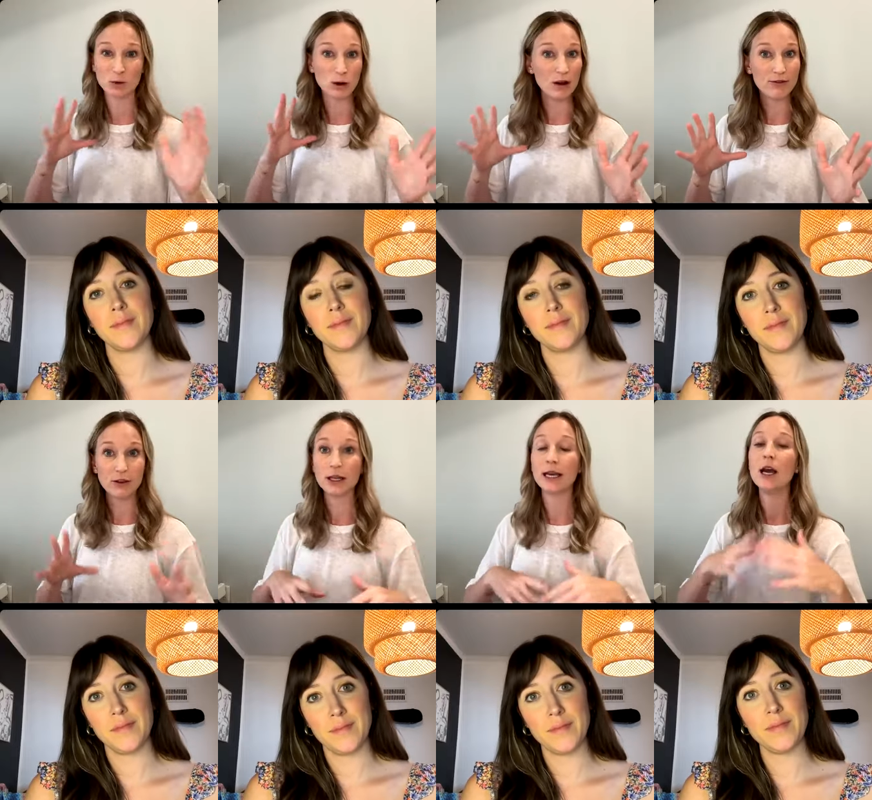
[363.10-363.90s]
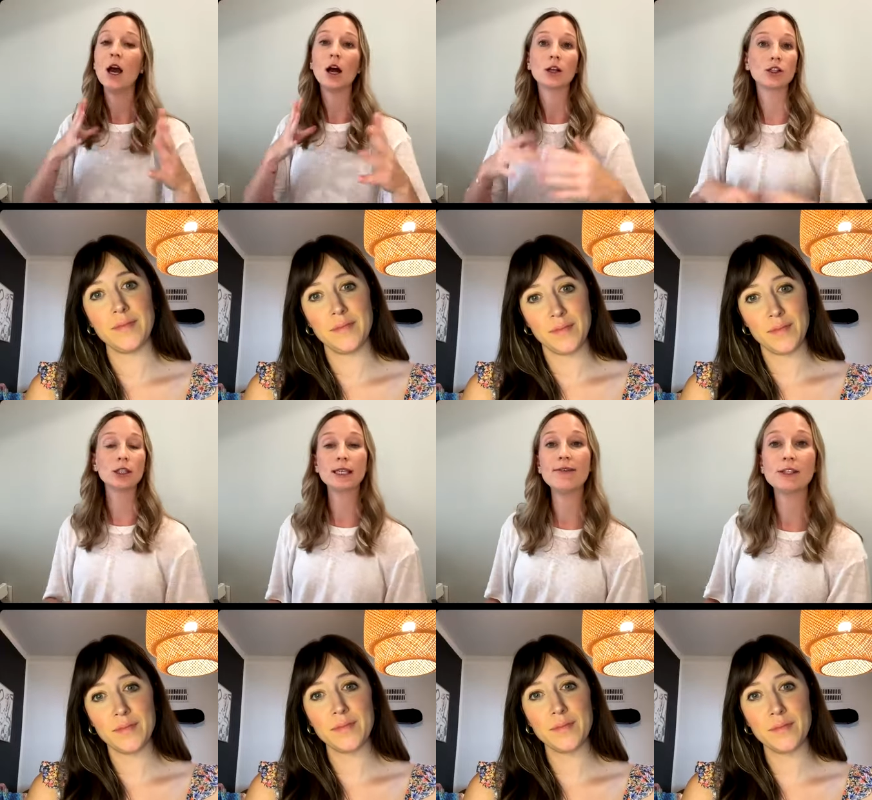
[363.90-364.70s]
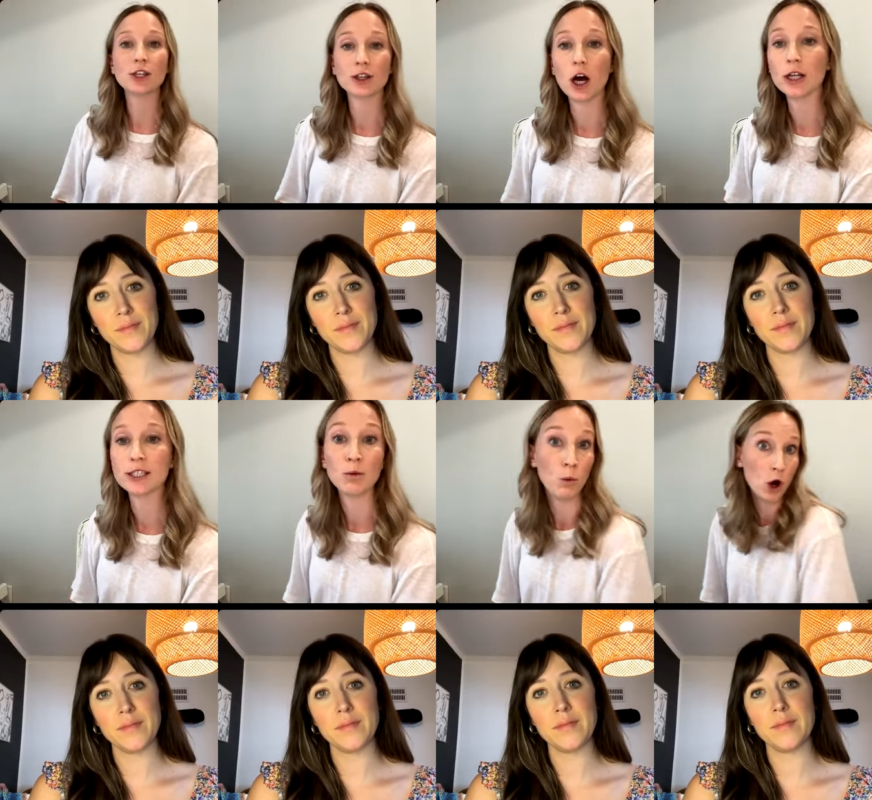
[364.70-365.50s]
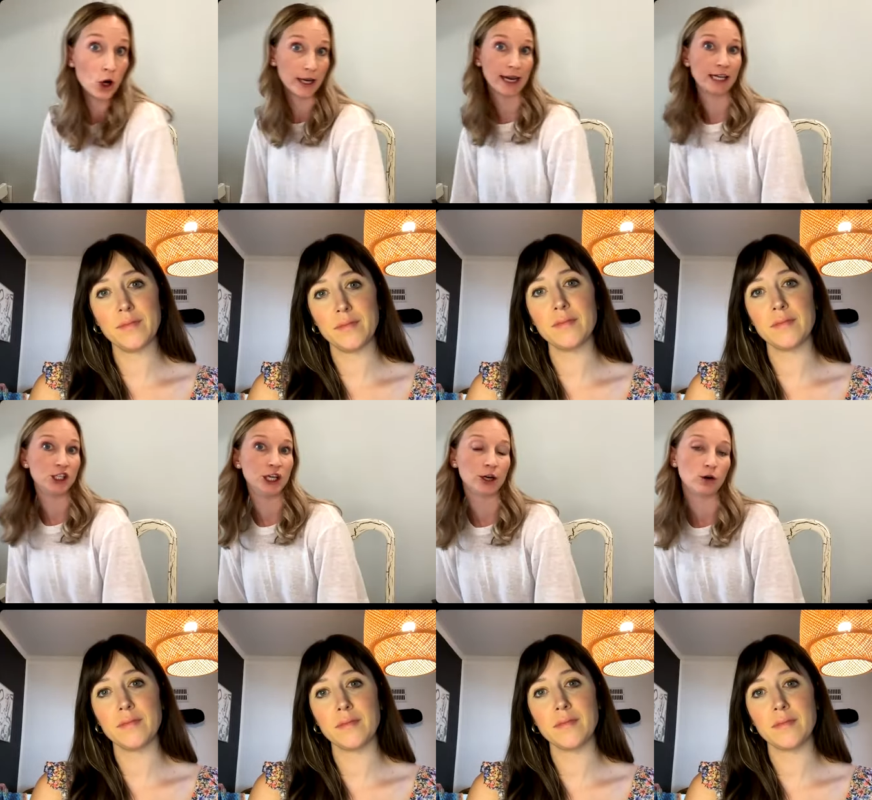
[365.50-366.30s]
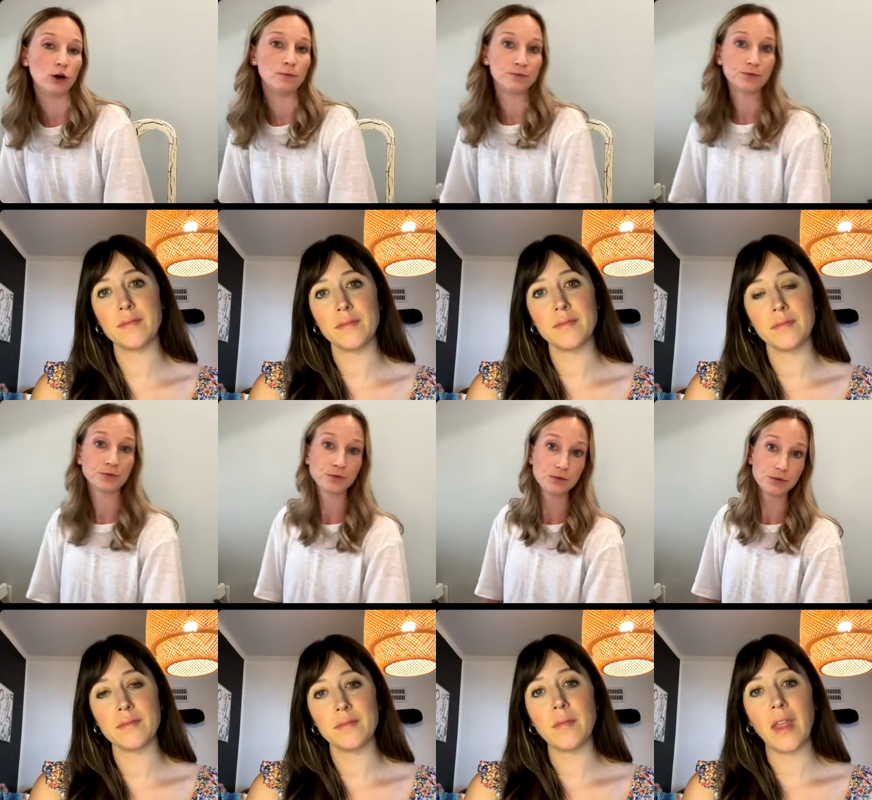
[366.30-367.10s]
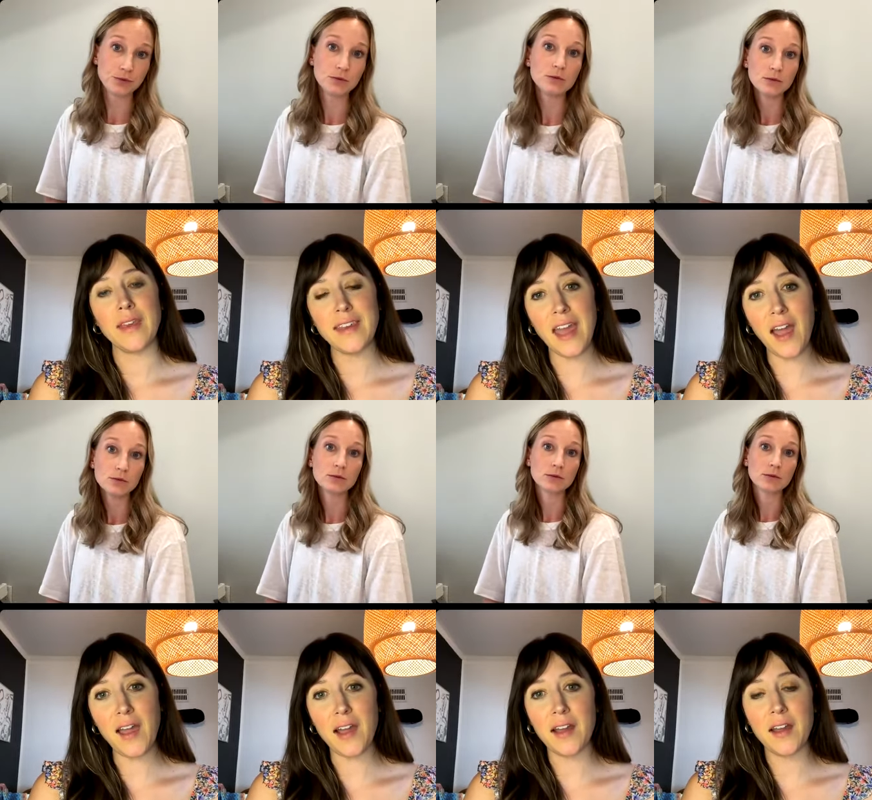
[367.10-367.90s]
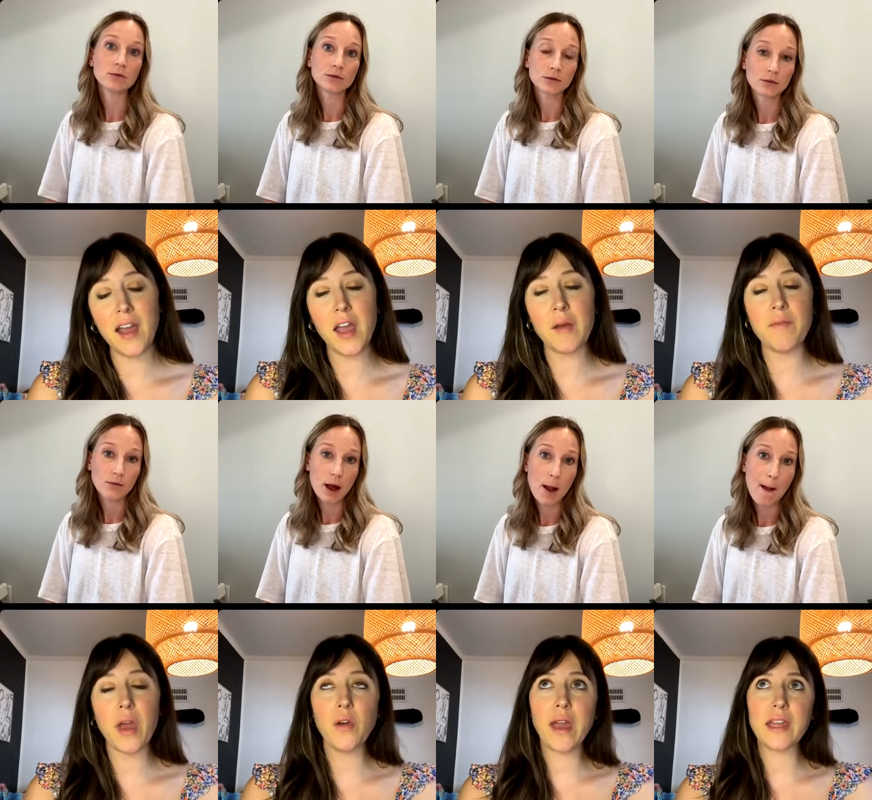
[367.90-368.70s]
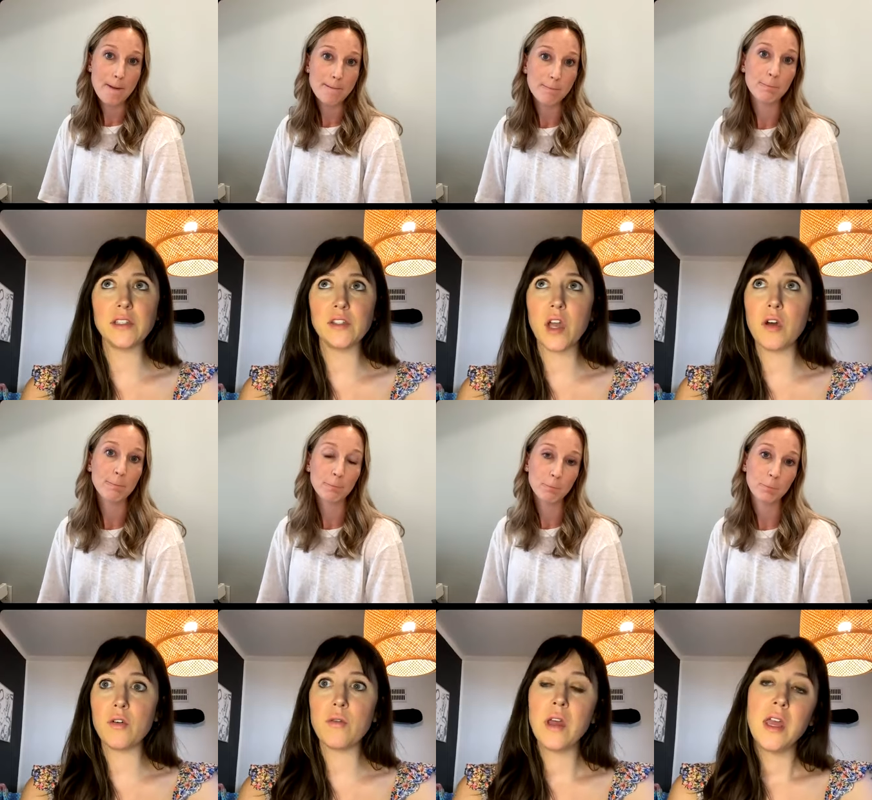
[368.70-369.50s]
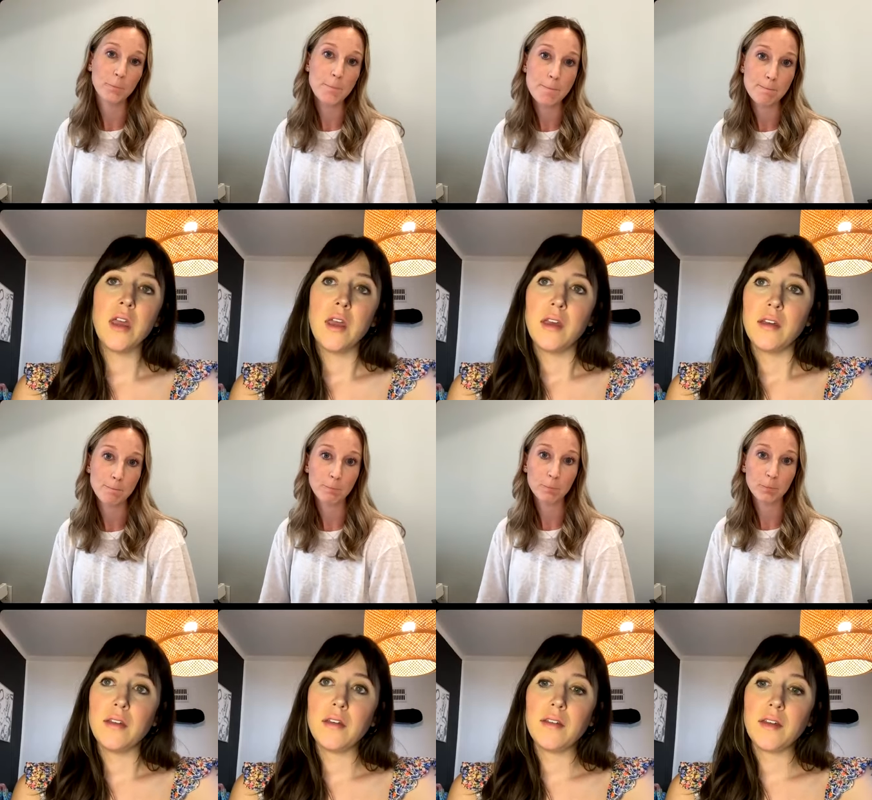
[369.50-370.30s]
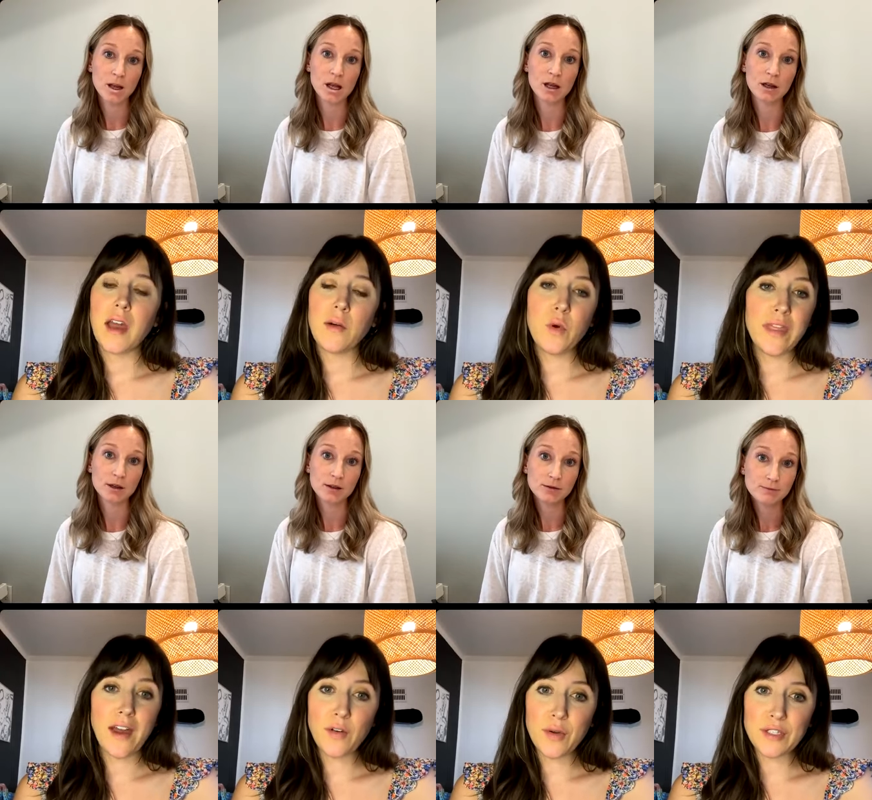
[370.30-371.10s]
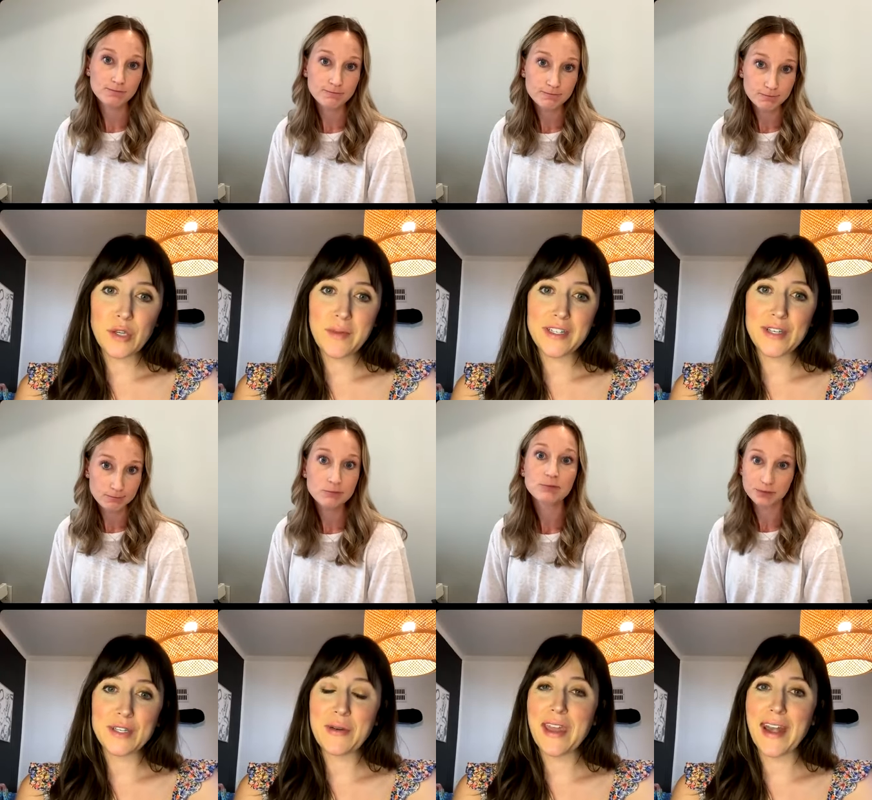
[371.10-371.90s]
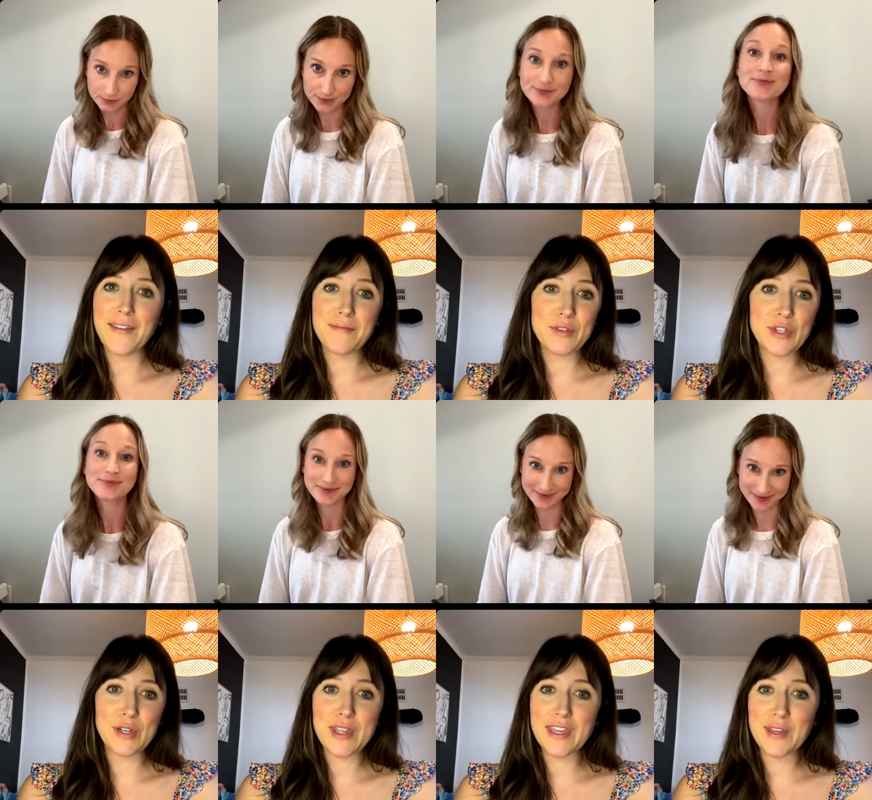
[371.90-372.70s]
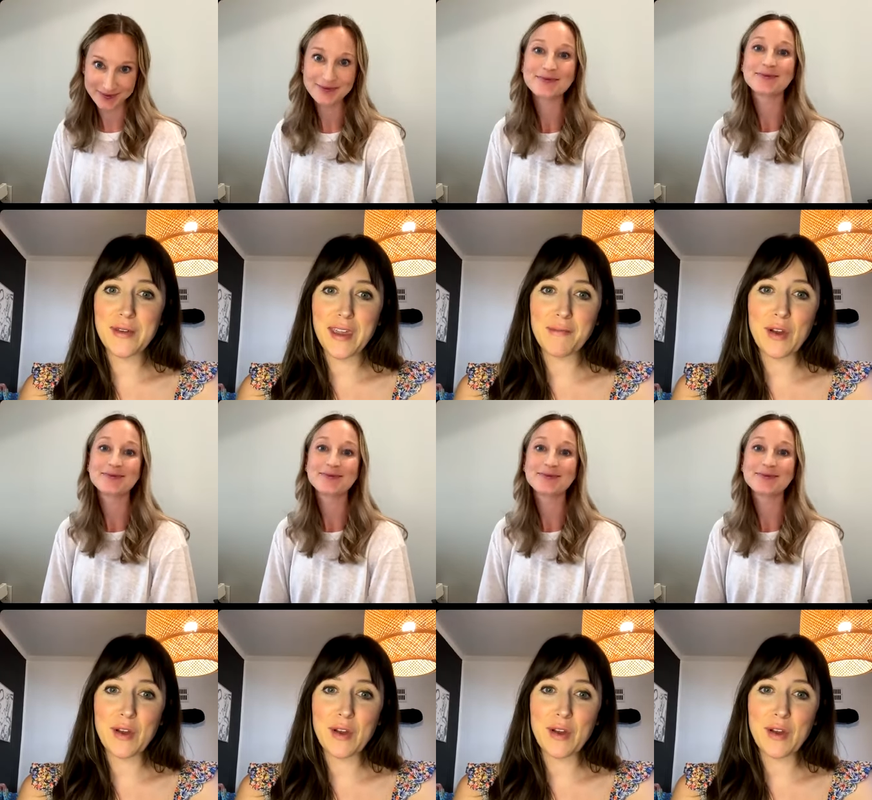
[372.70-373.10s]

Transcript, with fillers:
Speaker 1: roughly. Just give us your thoughts on walking in general.
Speaker 2: Yeah. Um, okay. So, without going too much into it, and I'm sure that you hammer